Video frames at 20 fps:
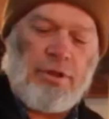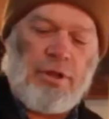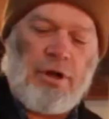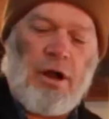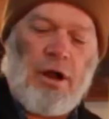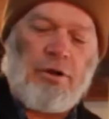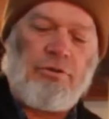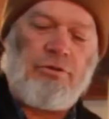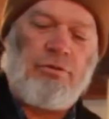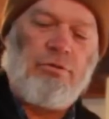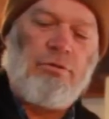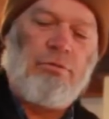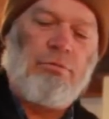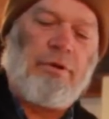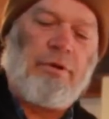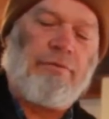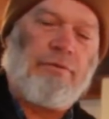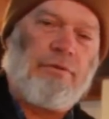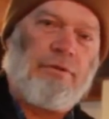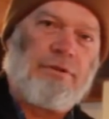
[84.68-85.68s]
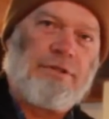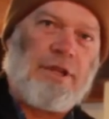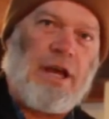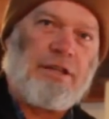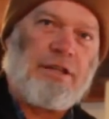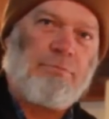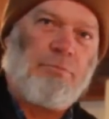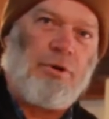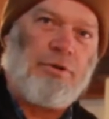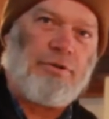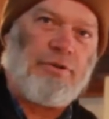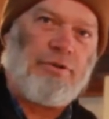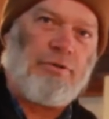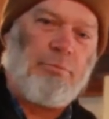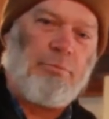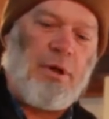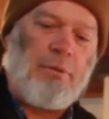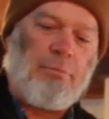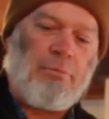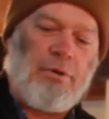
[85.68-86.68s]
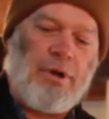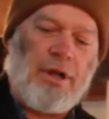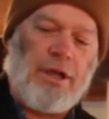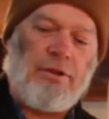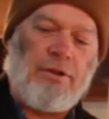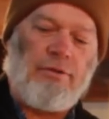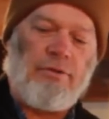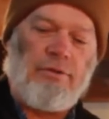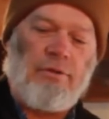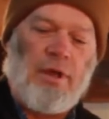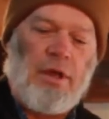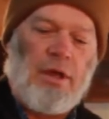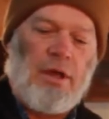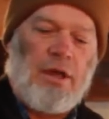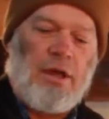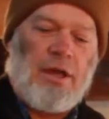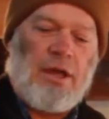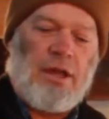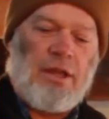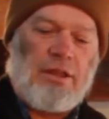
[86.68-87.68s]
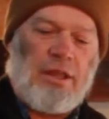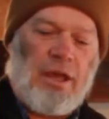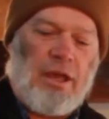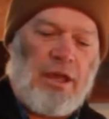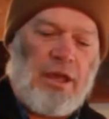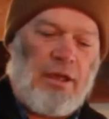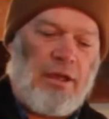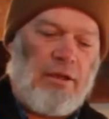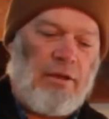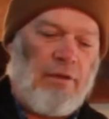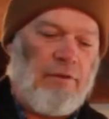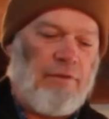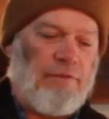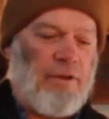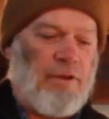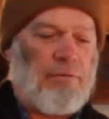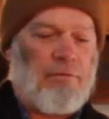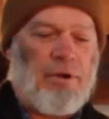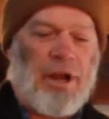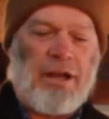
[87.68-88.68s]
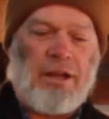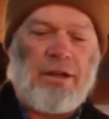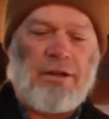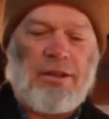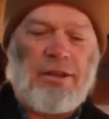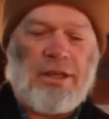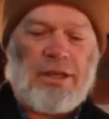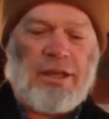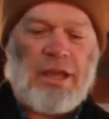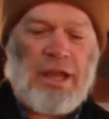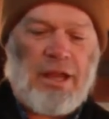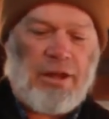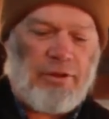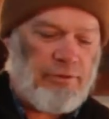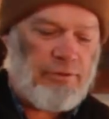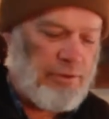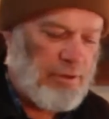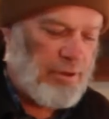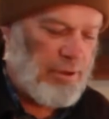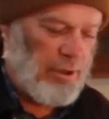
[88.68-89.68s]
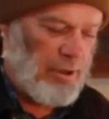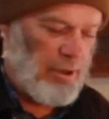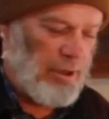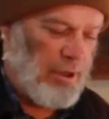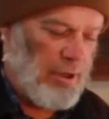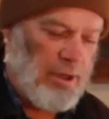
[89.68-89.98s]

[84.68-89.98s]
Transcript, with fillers: there are two reverse osmosis membranes and they fit right into the canister